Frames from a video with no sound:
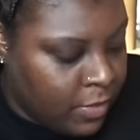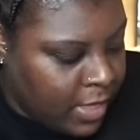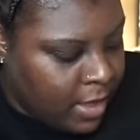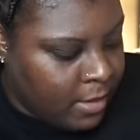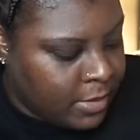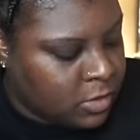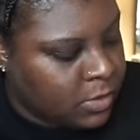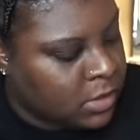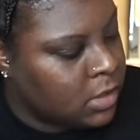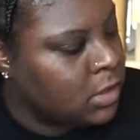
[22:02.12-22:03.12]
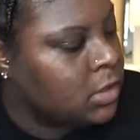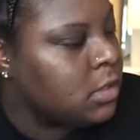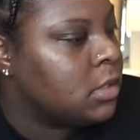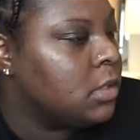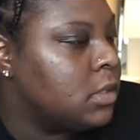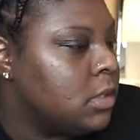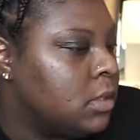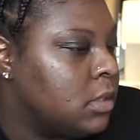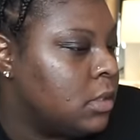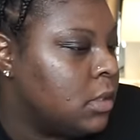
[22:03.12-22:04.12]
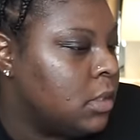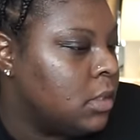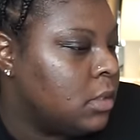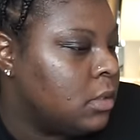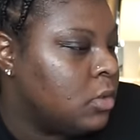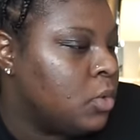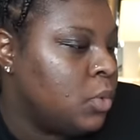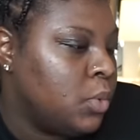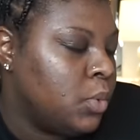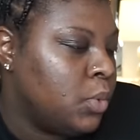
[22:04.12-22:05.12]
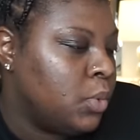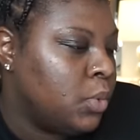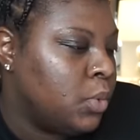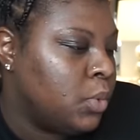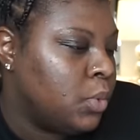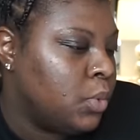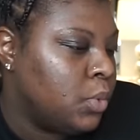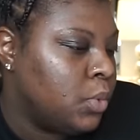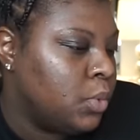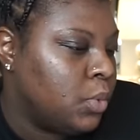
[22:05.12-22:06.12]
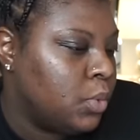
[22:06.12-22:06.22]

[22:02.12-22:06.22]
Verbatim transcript: that, how much was this? Ooh.